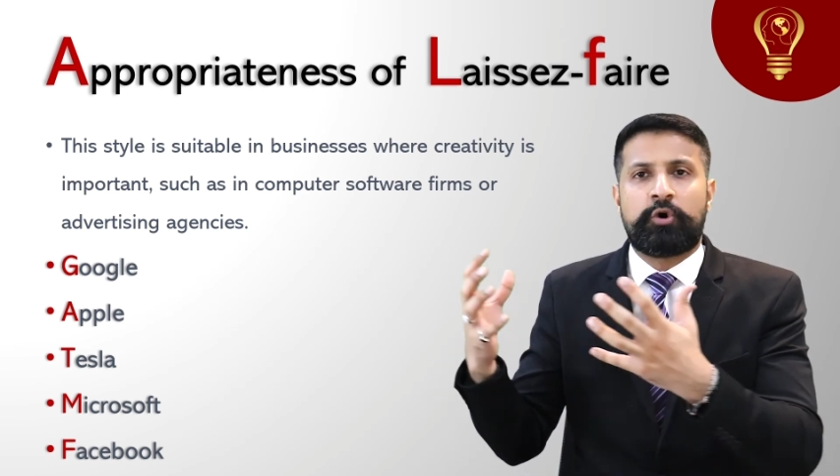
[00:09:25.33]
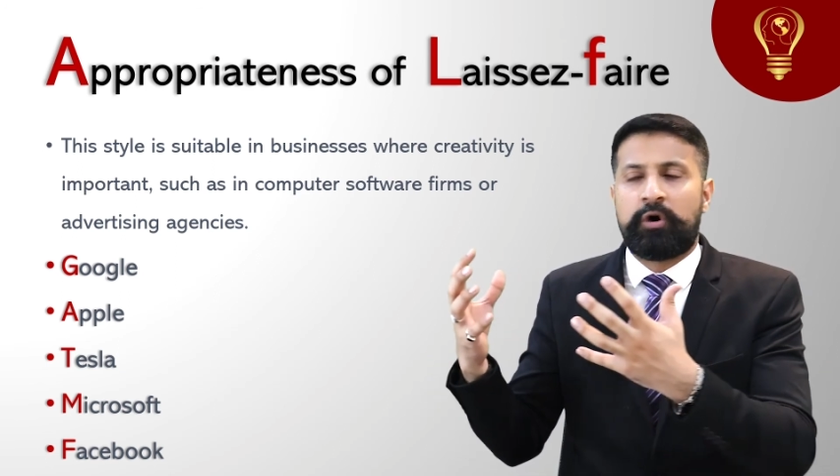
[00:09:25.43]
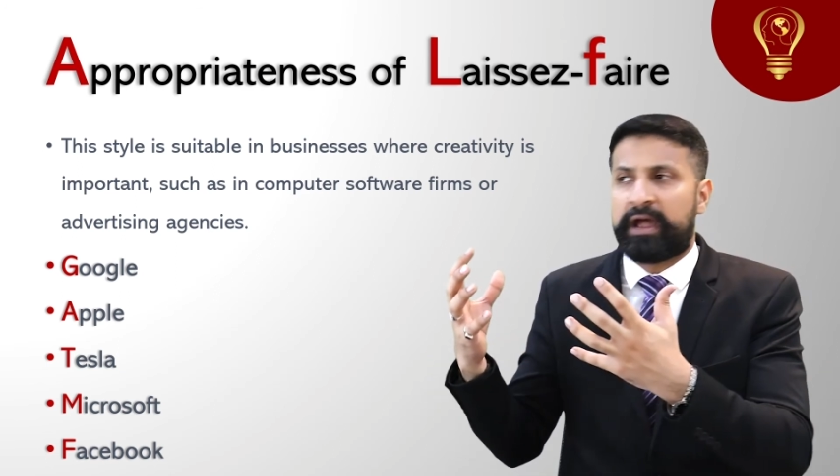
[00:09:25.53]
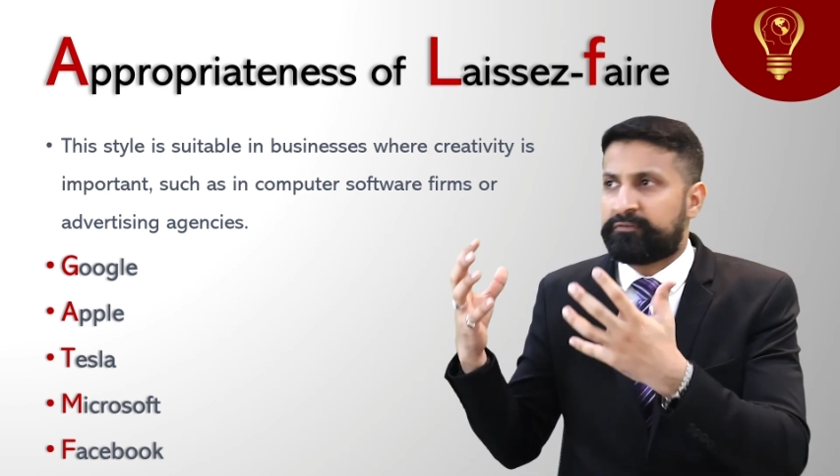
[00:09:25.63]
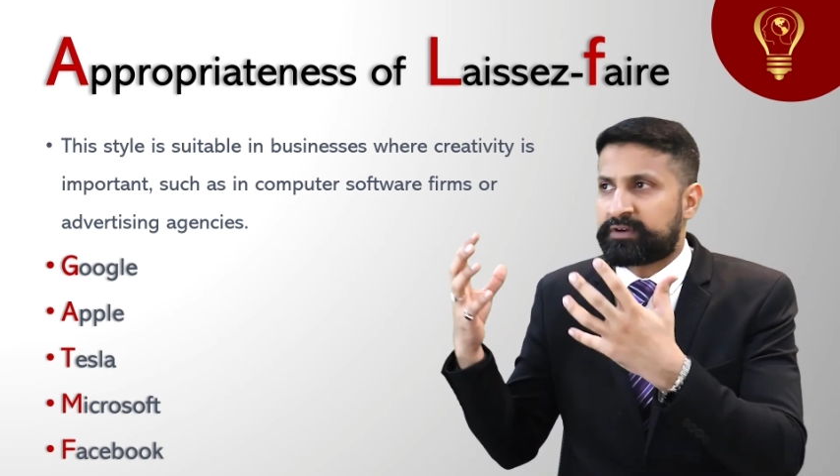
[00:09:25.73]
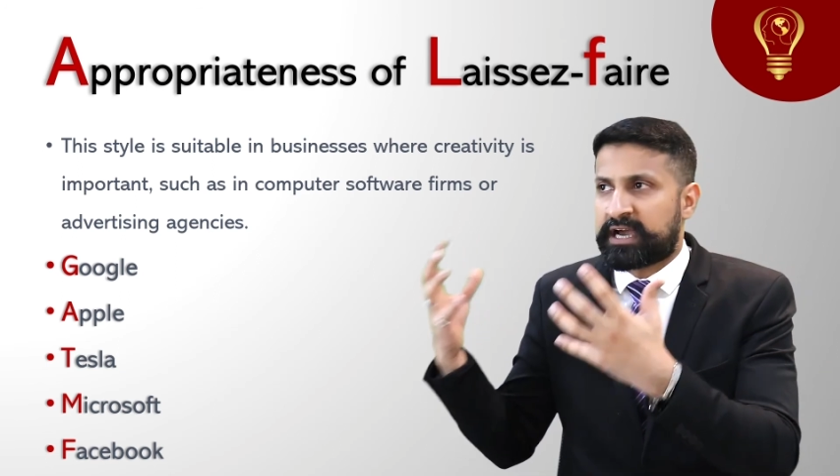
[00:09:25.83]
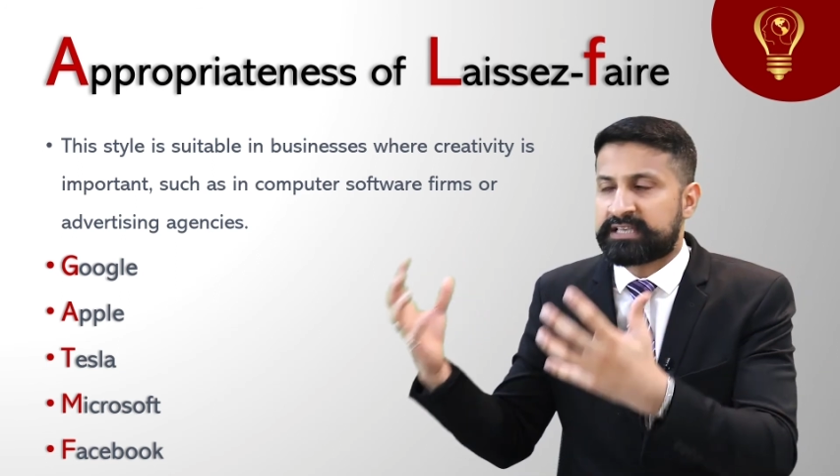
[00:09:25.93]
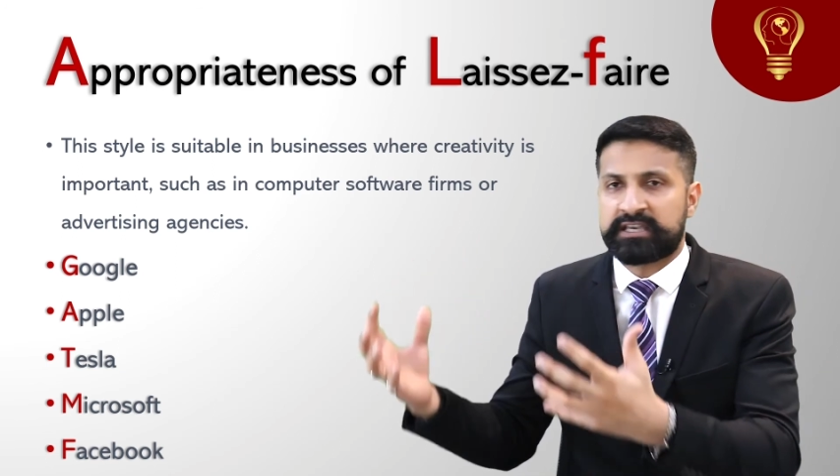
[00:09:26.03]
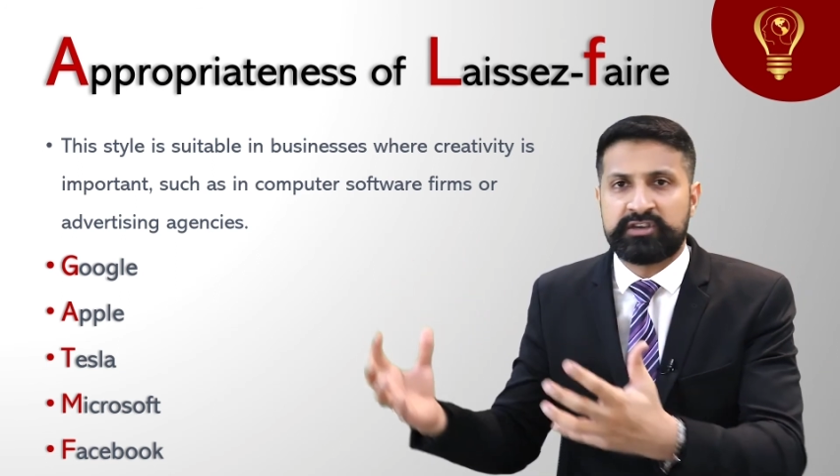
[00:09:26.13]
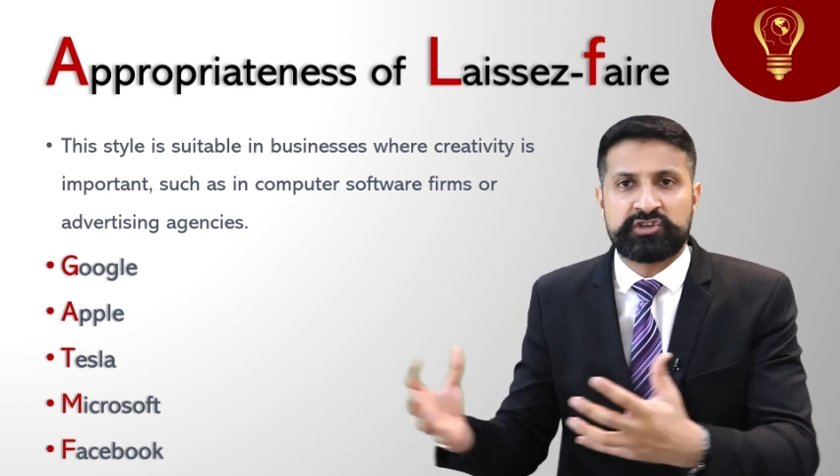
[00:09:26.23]
or
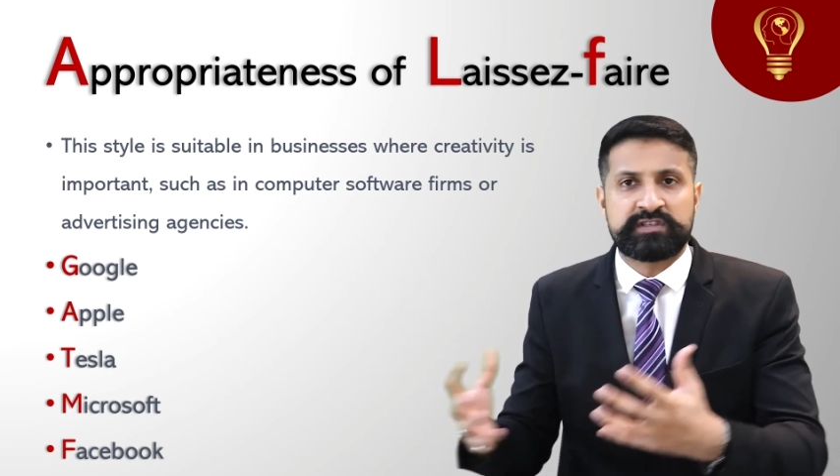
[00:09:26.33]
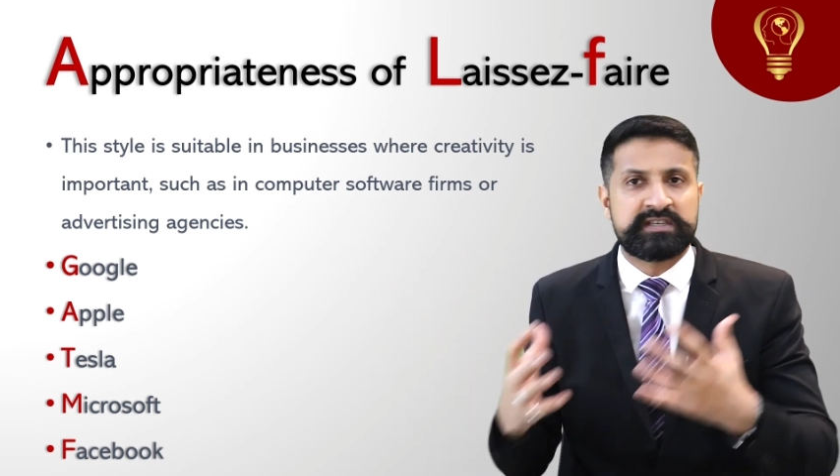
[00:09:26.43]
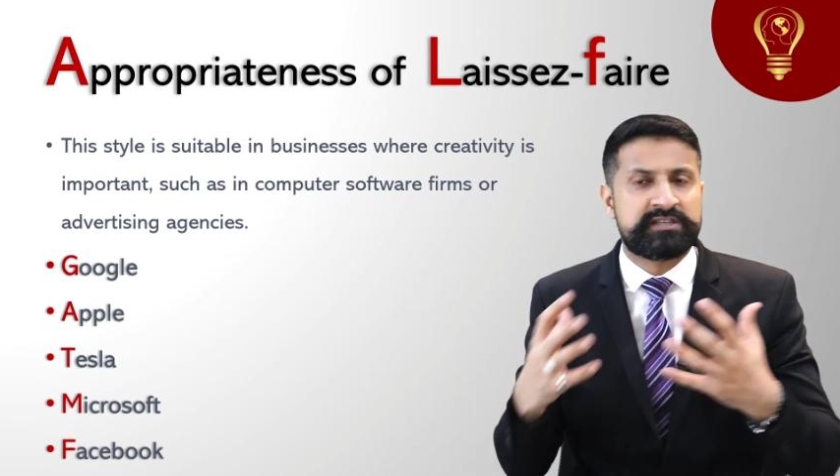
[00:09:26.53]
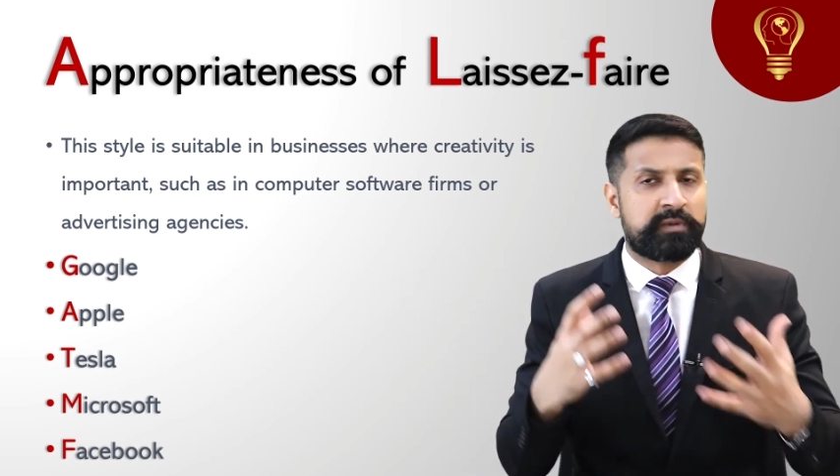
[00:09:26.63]
advertising agencies,